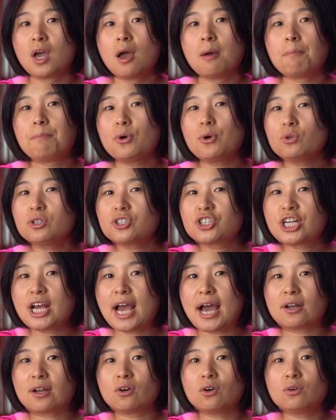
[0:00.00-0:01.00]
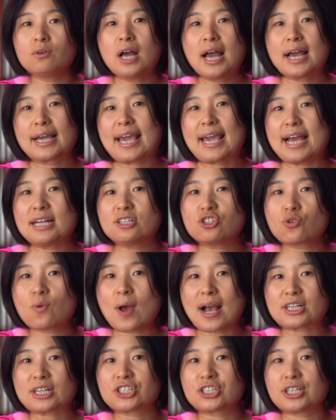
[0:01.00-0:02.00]
build a channel, gain
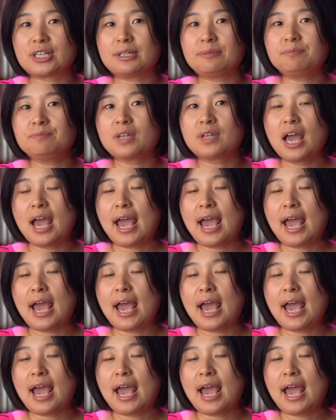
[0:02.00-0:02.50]
traction,